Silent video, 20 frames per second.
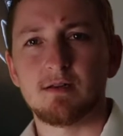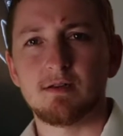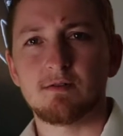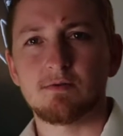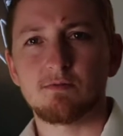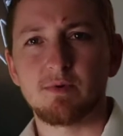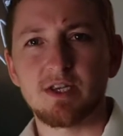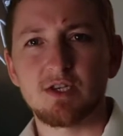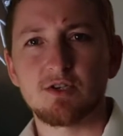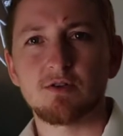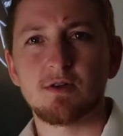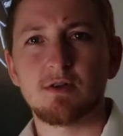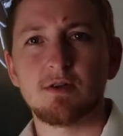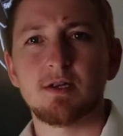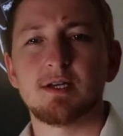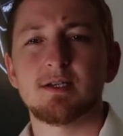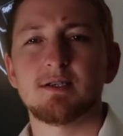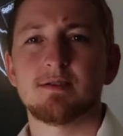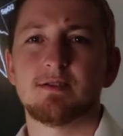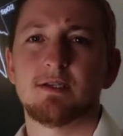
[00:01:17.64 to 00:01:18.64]
regional
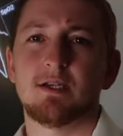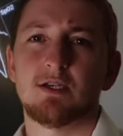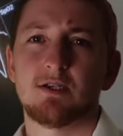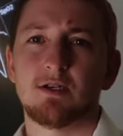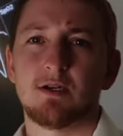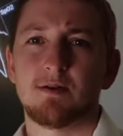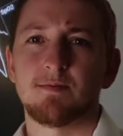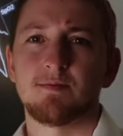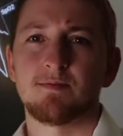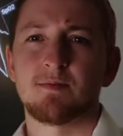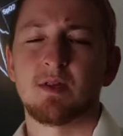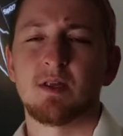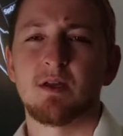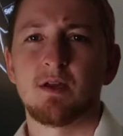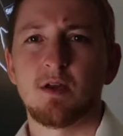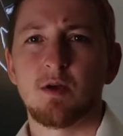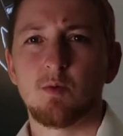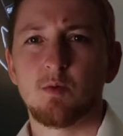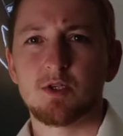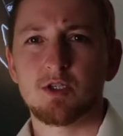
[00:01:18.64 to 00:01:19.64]
anesthesia,
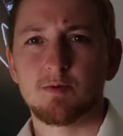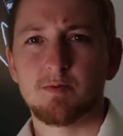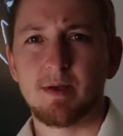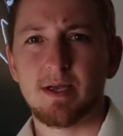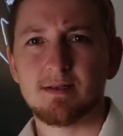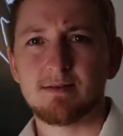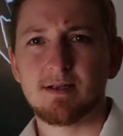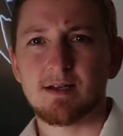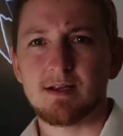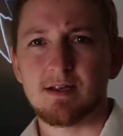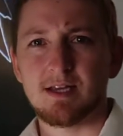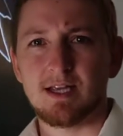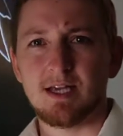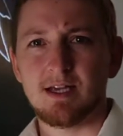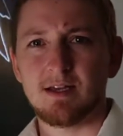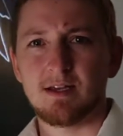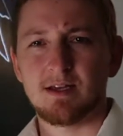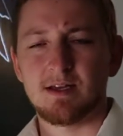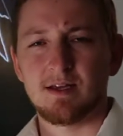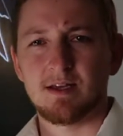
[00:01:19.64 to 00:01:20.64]
which basically
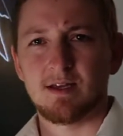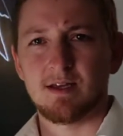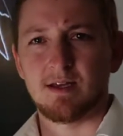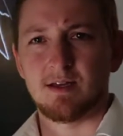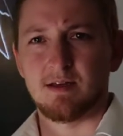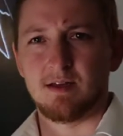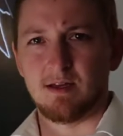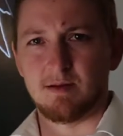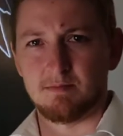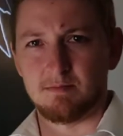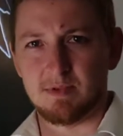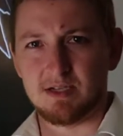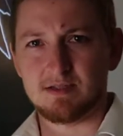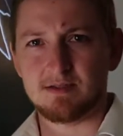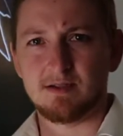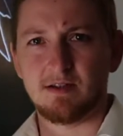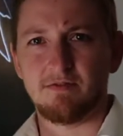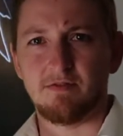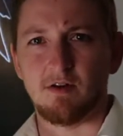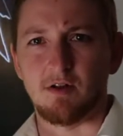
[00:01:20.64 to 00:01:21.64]
means
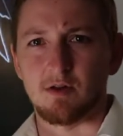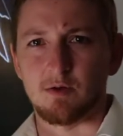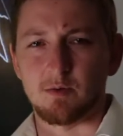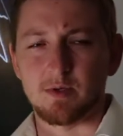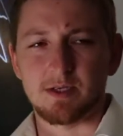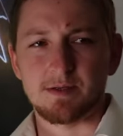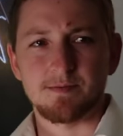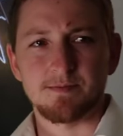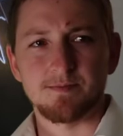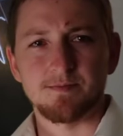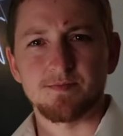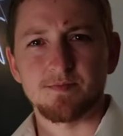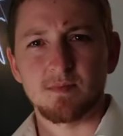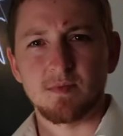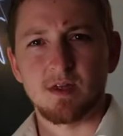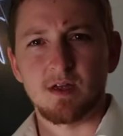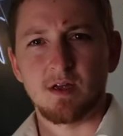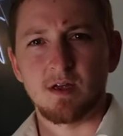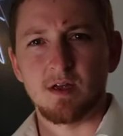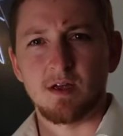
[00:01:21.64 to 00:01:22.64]
the following.
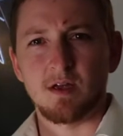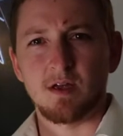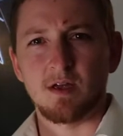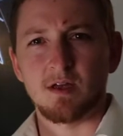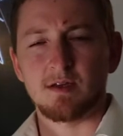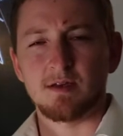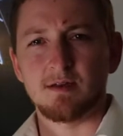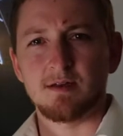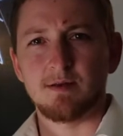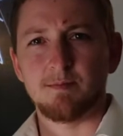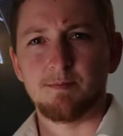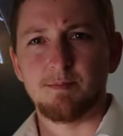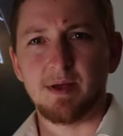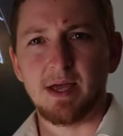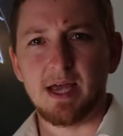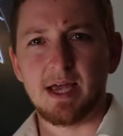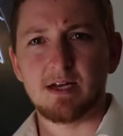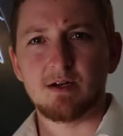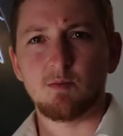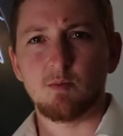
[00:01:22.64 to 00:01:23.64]
The
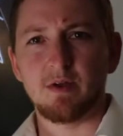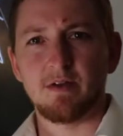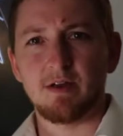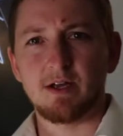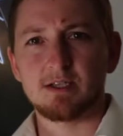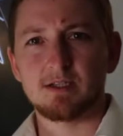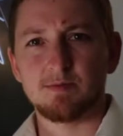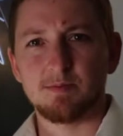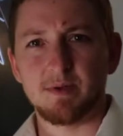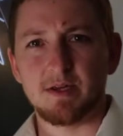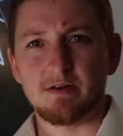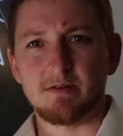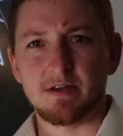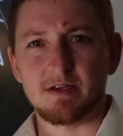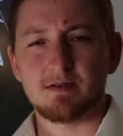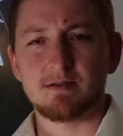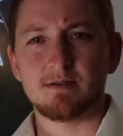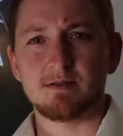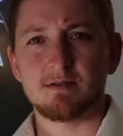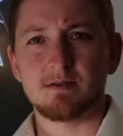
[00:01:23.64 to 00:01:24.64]
pain we
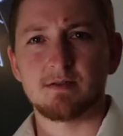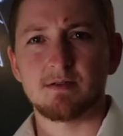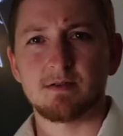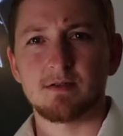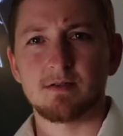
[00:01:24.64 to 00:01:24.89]
experience